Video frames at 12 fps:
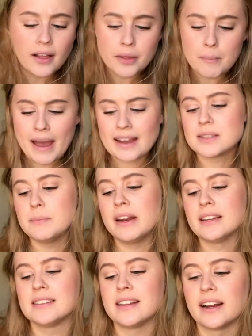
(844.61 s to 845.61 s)
the max
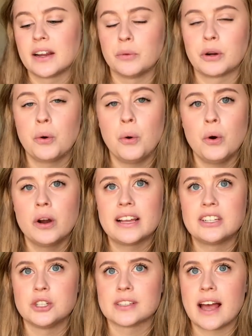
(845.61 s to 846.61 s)
minutes that I can record.
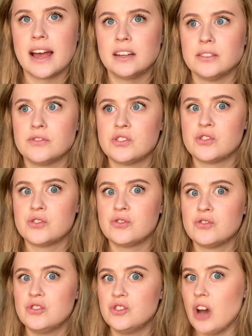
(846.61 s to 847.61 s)
It just kind of
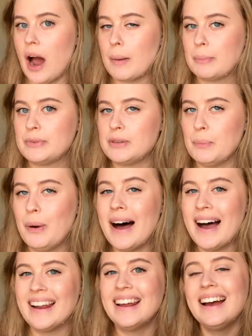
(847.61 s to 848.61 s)
stopped.
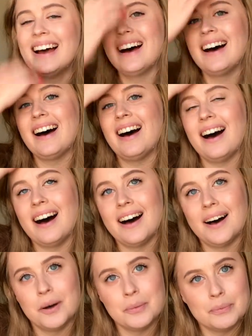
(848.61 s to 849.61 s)
But
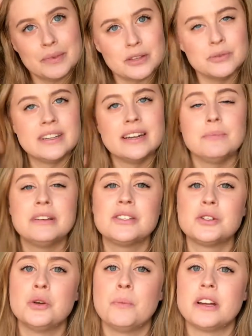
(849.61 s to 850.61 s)
you didn't miss
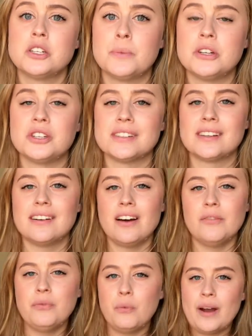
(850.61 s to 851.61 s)
too much, but just
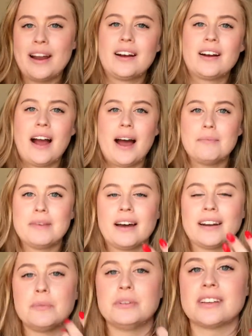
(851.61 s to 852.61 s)
enough where I'm
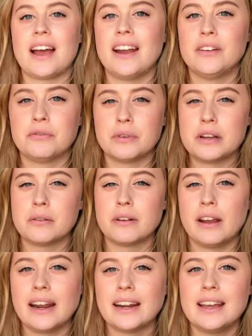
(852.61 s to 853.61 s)
not able to kind of
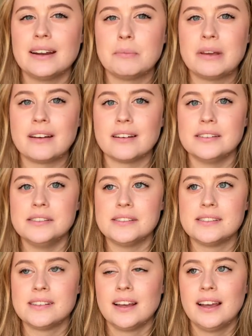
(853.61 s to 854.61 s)
recreate it
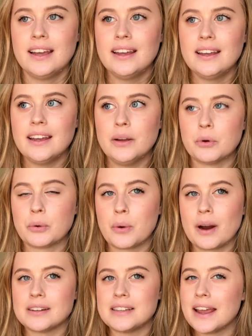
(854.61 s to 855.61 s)
because it would
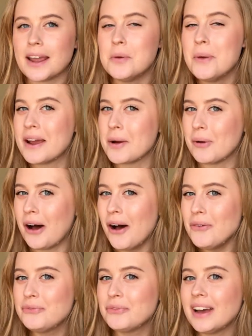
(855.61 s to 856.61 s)
require taking makeup
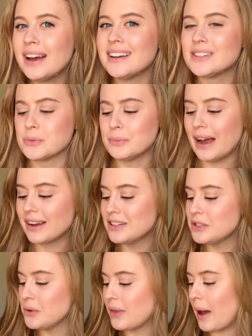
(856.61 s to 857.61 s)
off. So I'm not
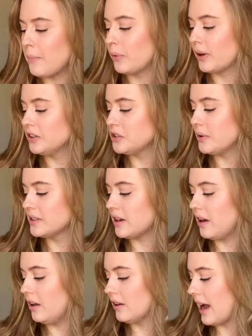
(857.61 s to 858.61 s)
going to do that, but what I'll do is
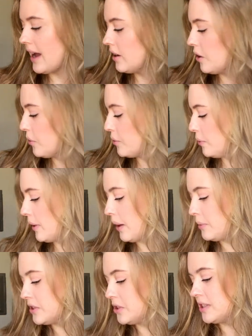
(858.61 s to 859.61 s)
I'll kind of go through what I
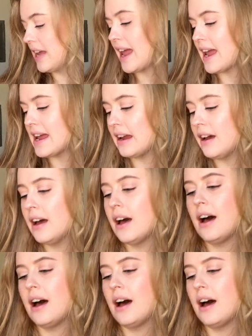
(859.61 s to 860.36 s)
was saying.